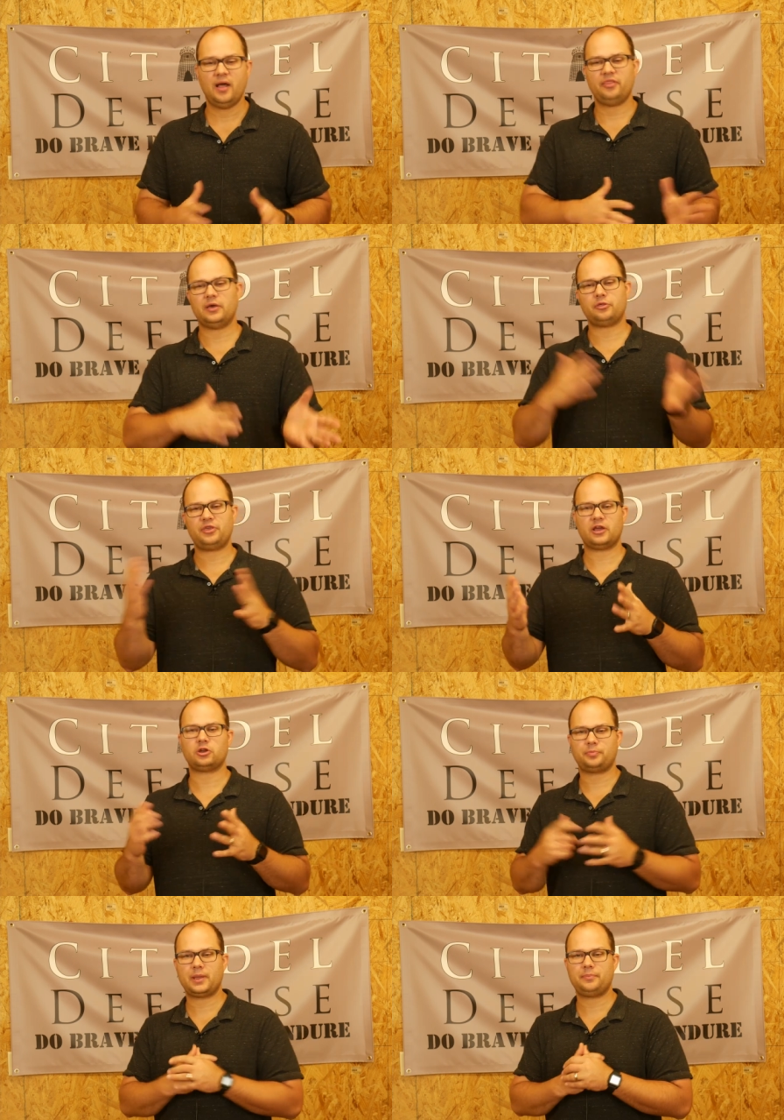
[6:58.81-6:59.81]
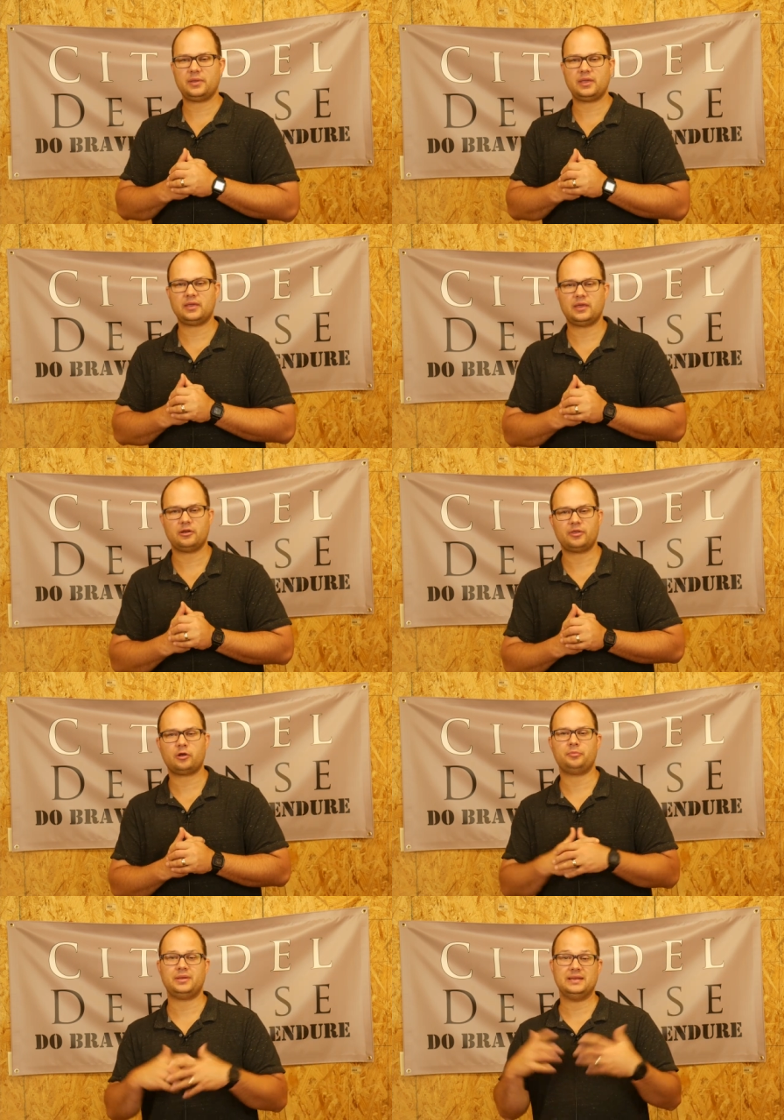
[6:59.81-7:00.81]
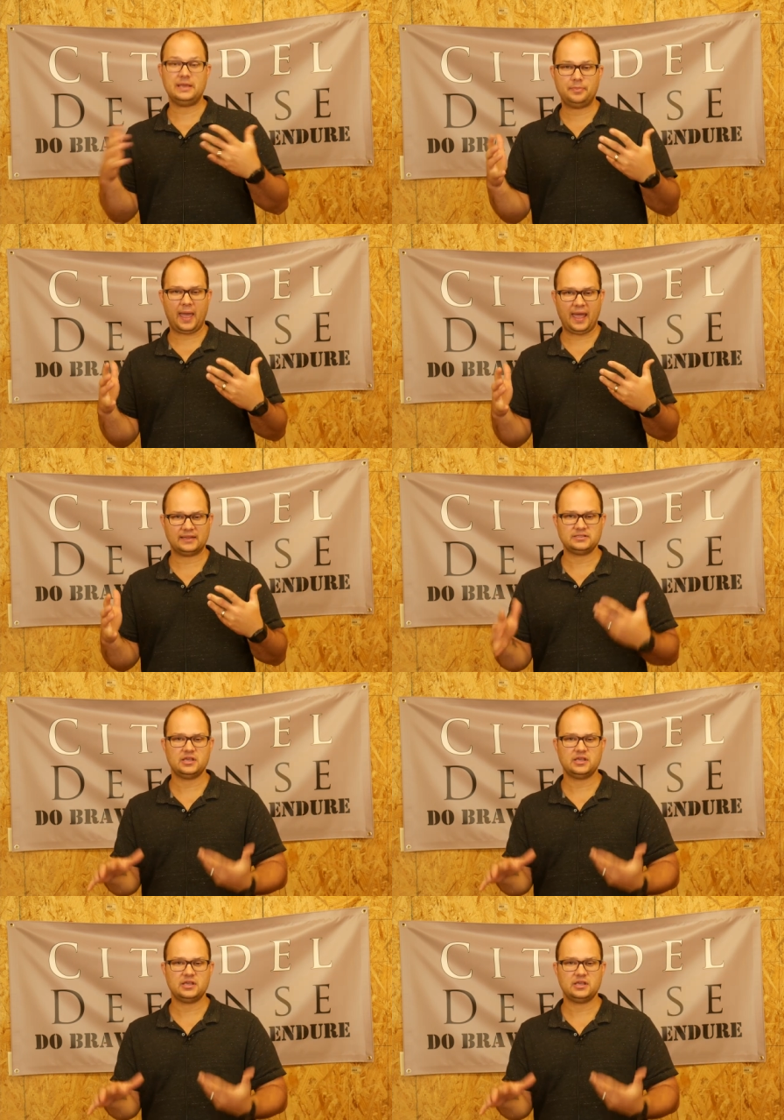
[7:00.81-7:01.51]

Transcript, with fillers: The other thing under PPE gear there would be knee pads.